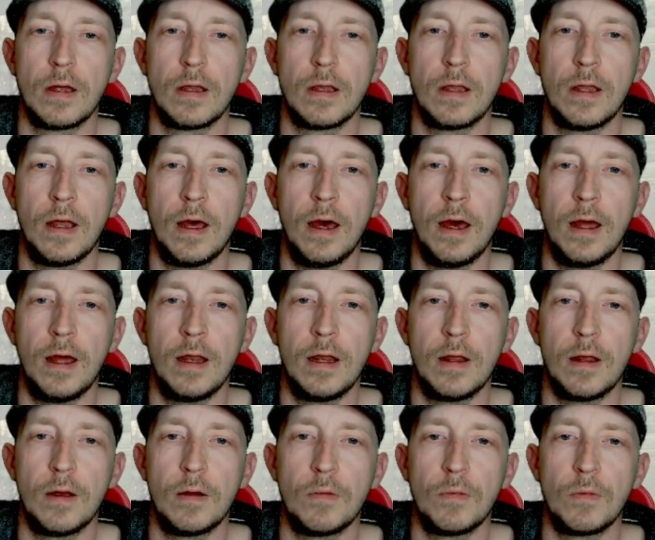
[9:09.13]
And then
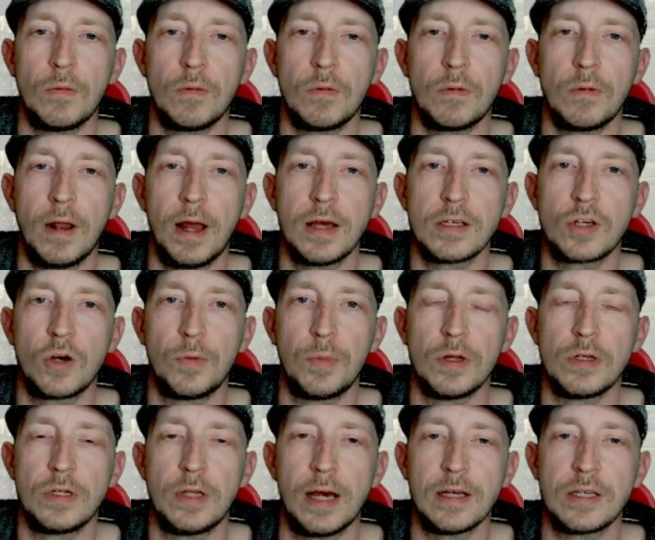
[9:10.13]
last
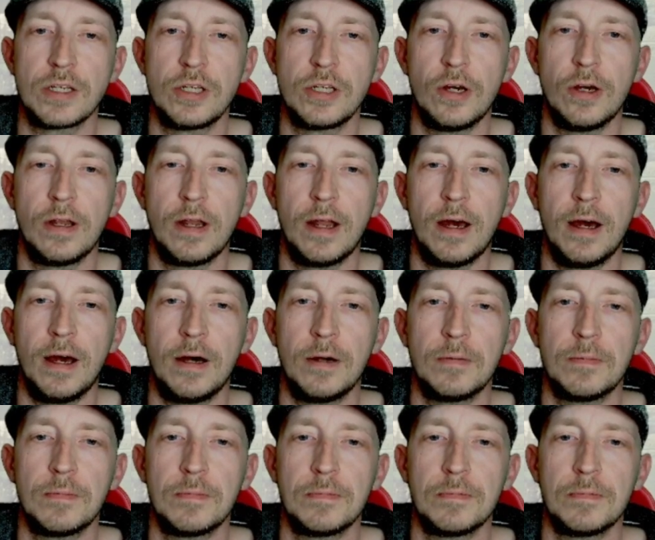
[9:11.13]
turn now.